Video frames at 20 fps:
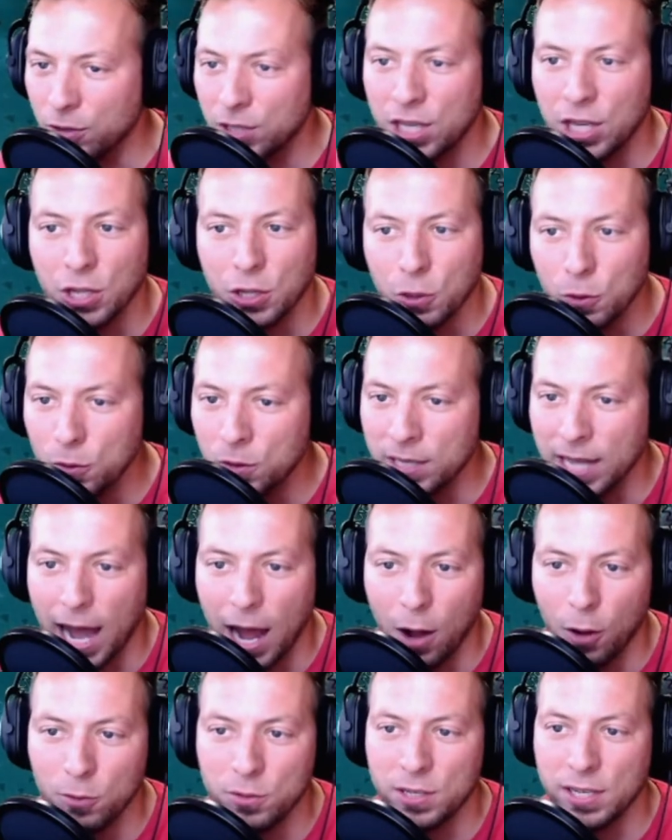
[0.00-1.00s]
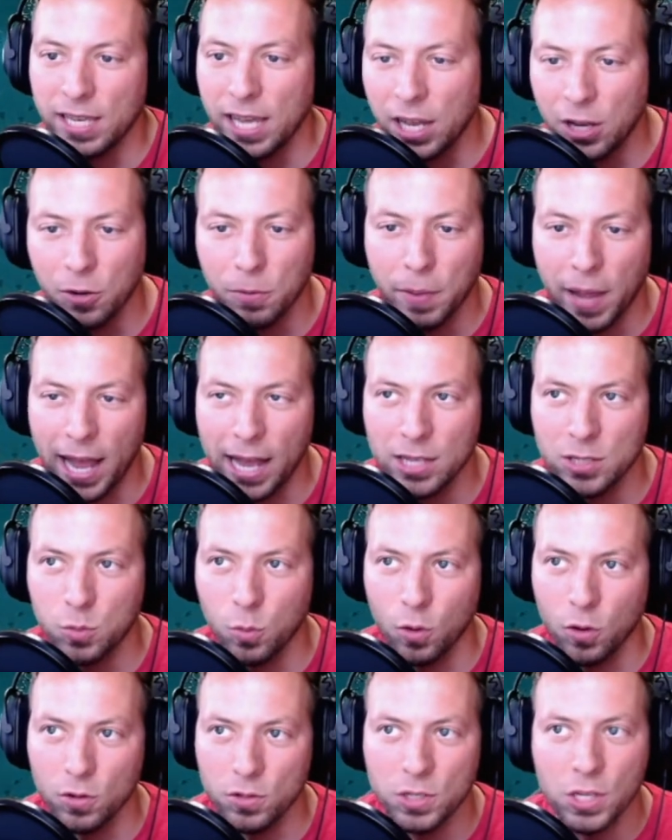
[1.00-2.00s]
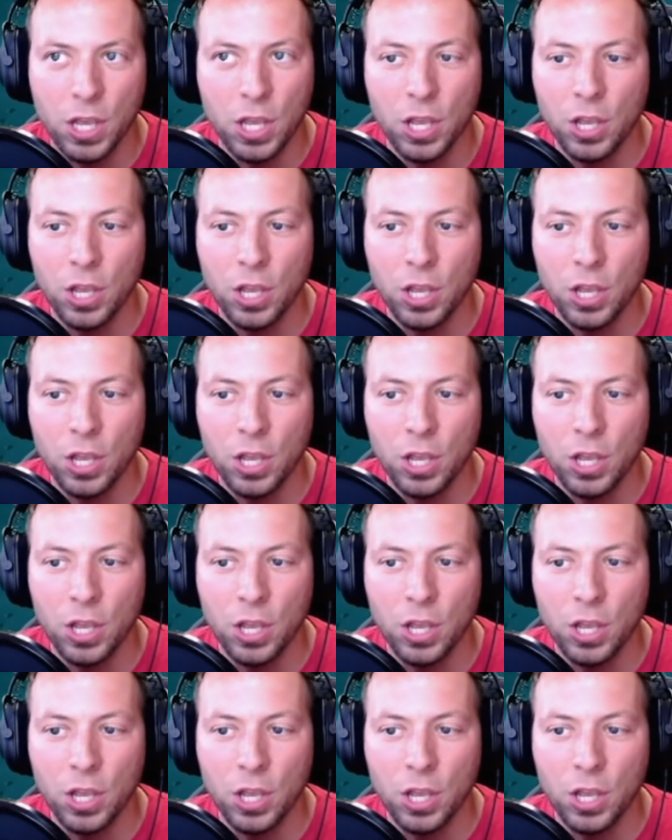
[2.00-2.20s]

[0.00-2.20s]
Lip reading: can use now to get your passwords.